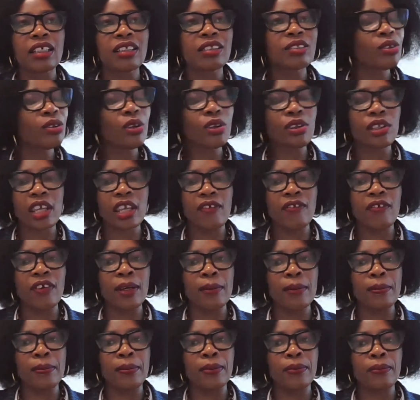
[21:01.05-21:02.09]
do not give
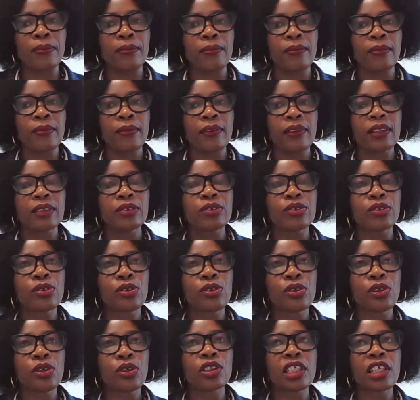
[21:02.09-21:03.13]
up. Do
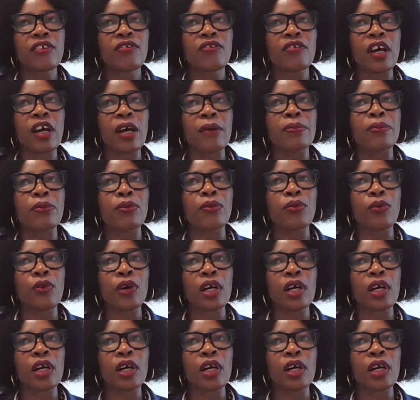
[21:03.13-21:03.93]
not give up,